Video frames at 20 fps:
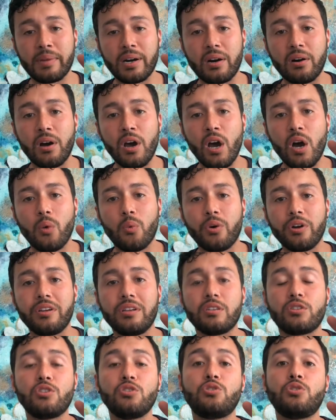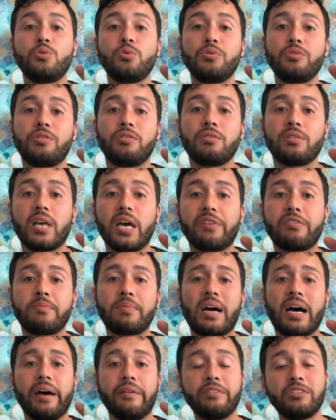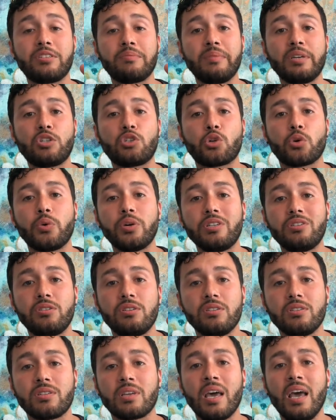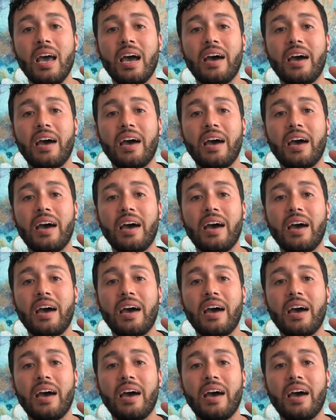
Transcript: about what you need to do with your life, about having to make choices.